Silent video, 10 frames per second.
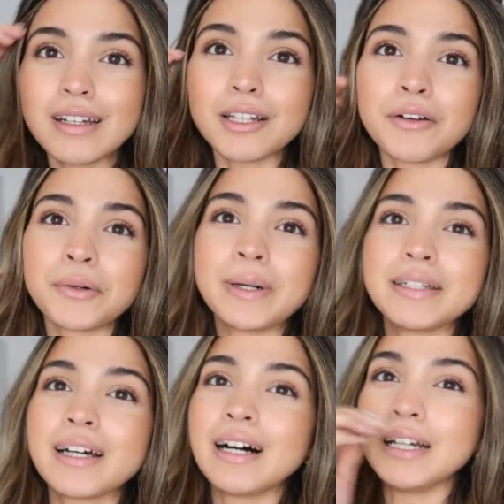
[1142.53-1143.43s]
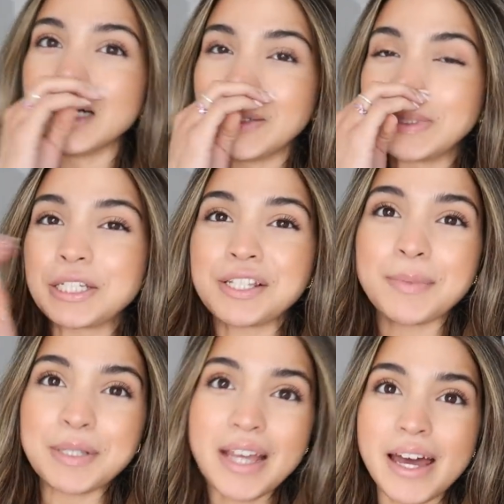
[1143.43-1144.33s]
Hello everyone, I am just
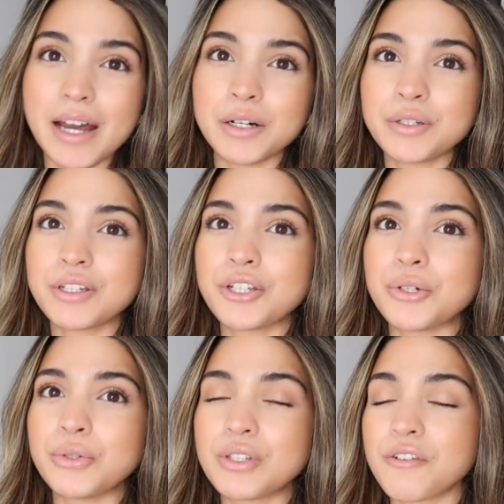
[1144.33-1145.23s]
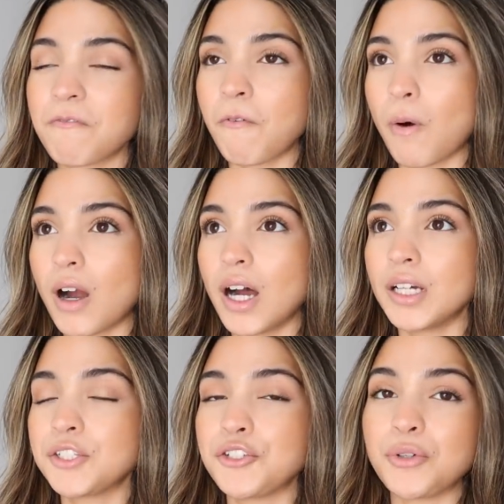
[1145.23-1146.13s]
about to head out to
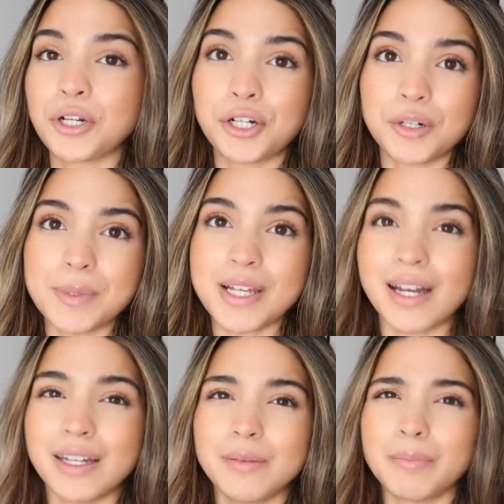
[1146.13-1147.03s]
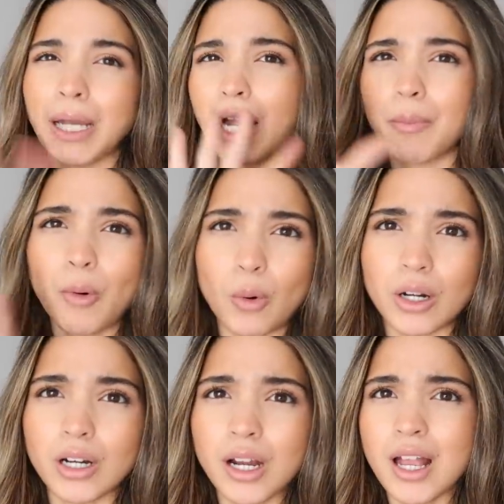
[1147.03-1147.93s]
Sephora to do a curbside pickup
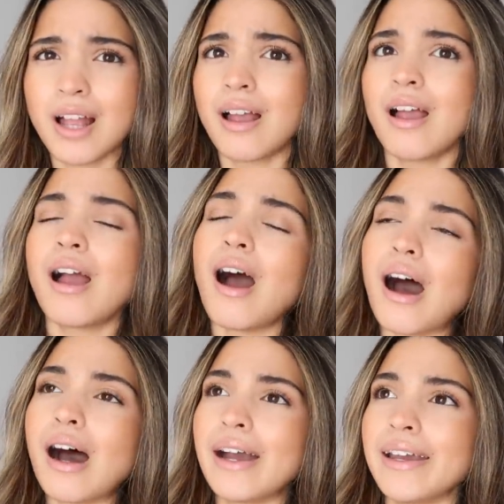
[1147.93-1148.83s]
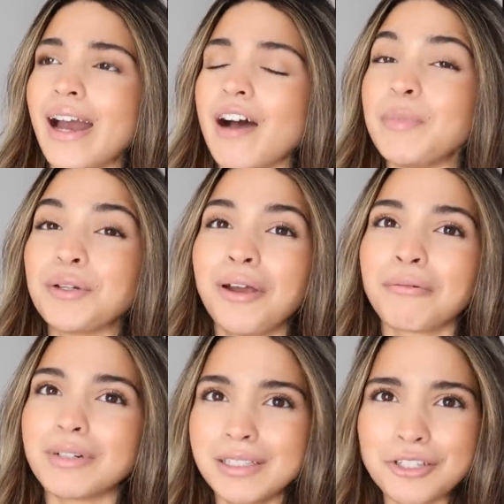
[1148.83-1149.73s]
order. I have
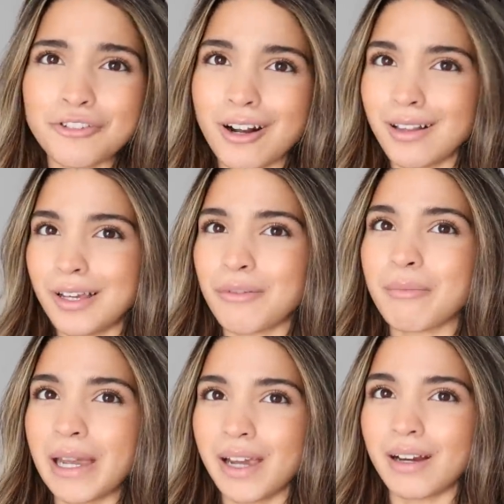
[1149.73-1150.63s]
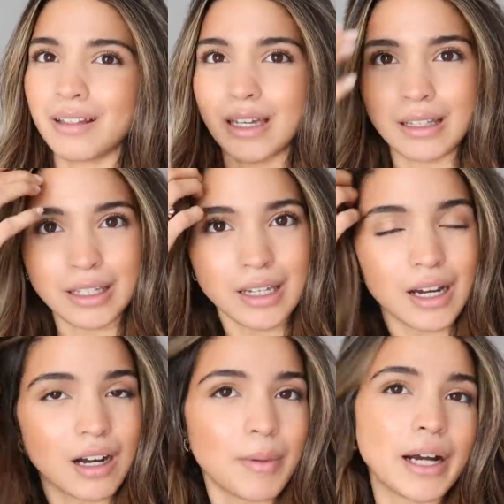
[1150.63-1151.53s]
been really struggling with my hair lately.
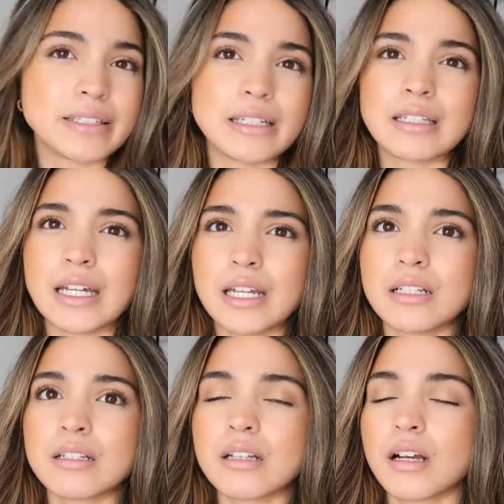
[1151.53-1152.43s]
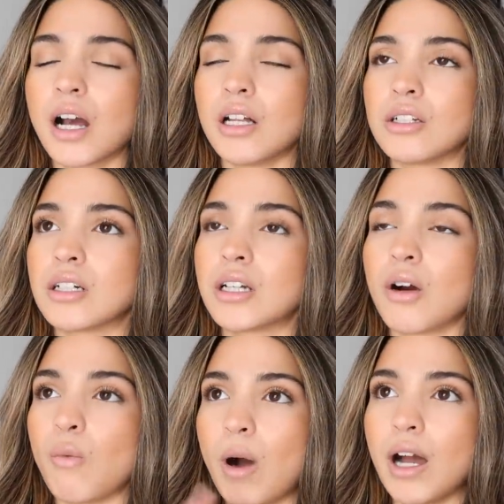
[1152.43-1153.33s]
I did get it colored
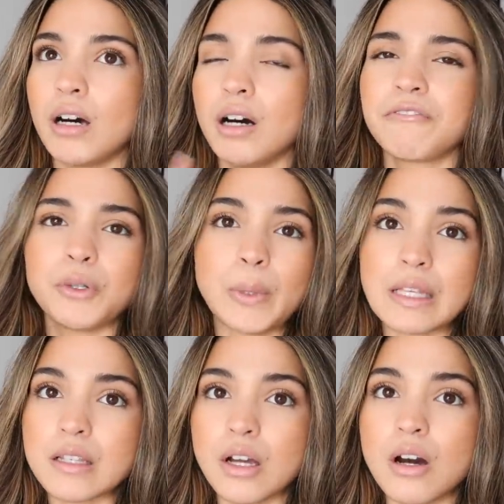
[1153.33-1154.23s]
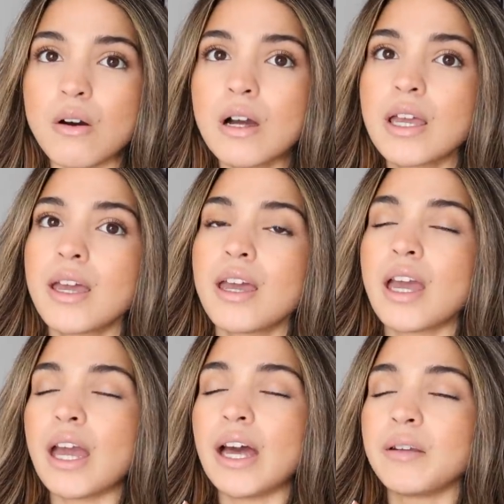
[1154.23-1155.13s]
a few weeks ago,
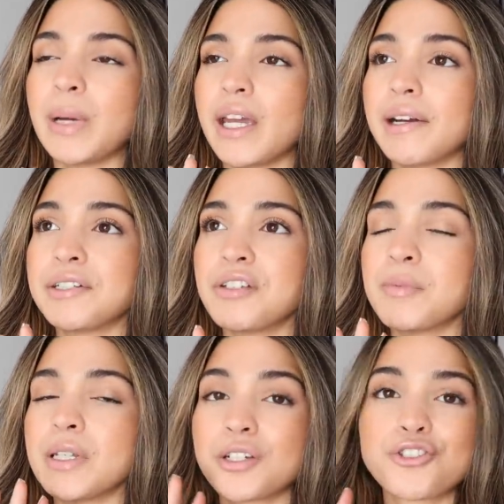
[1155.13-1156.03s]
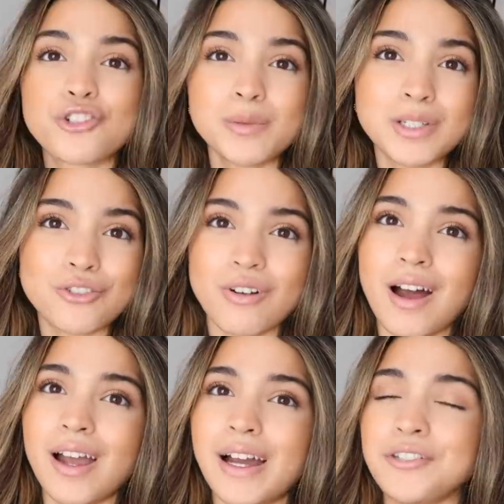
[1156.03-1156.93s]
and my hair has just been extremely
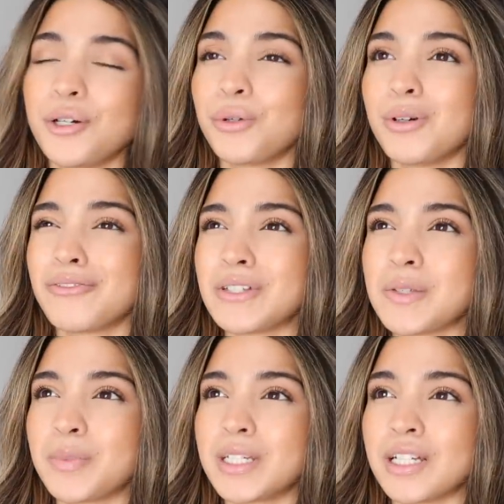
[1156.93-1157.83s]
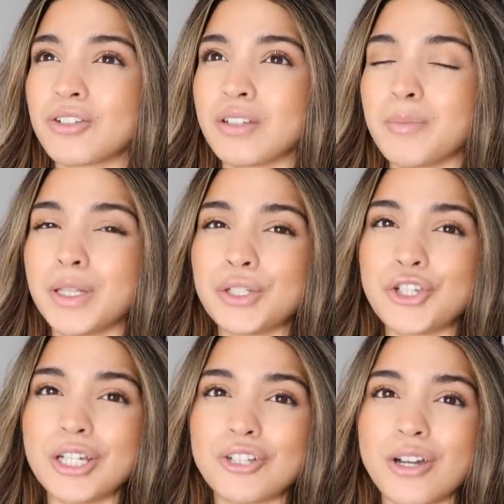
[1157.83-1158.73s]
dry. I don't know if it's potentially been the
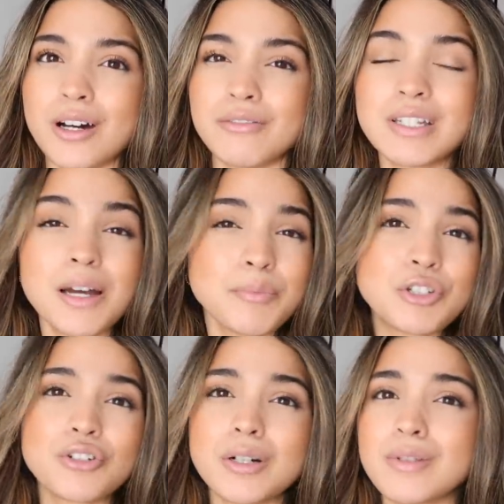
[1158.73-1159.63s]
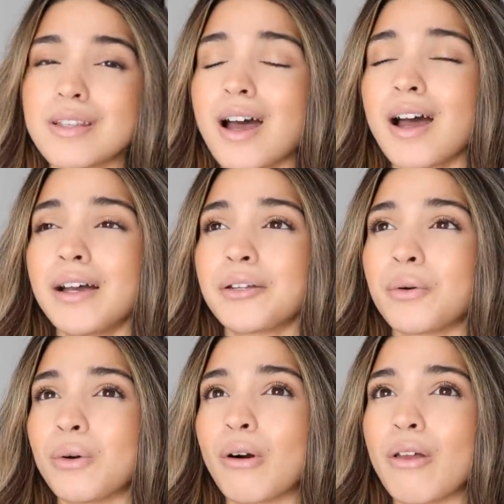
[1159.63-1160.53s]
change of temperature outside,
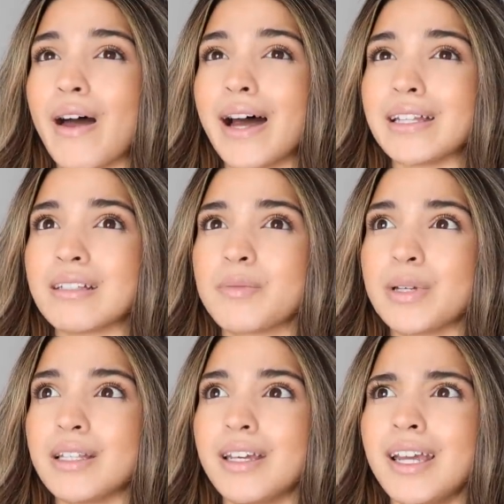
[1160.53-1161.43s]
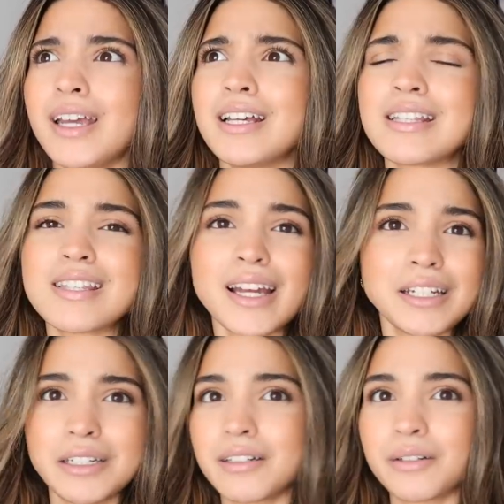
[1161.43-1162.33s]
or that it's been
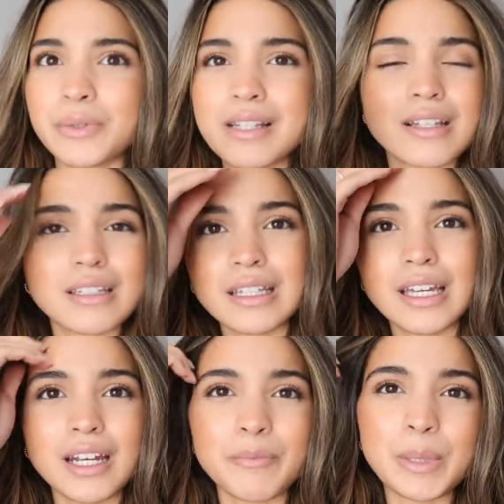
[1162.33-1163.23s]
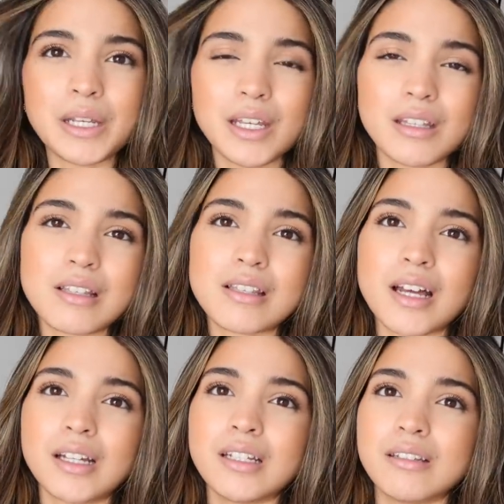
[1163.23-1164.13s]
sunnier recently and I've been in the
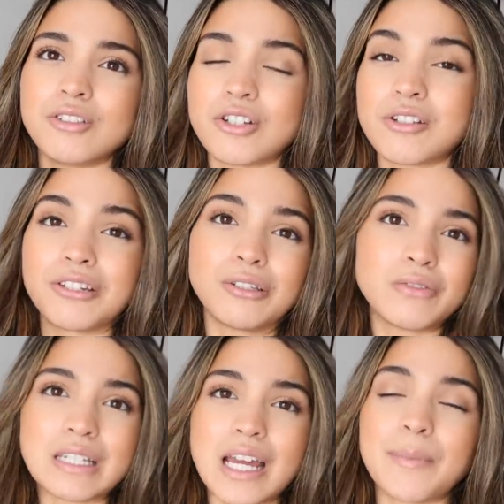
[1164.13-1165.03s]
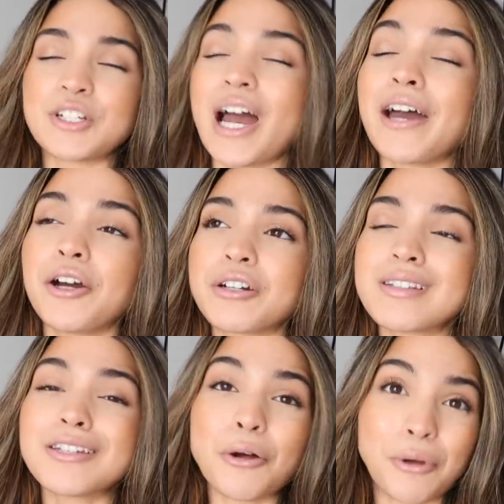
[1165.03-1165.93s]
sun, and just UV damage. I
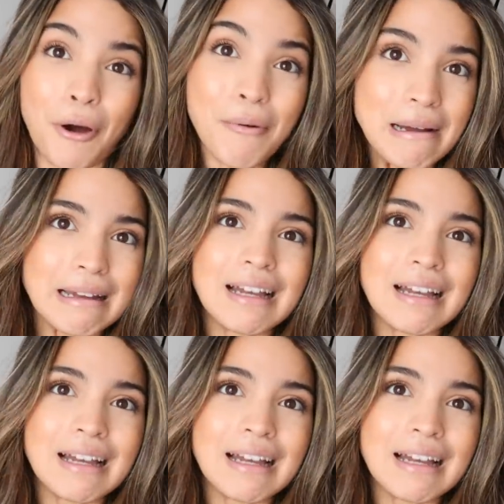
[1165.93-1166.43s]
honestly don't know.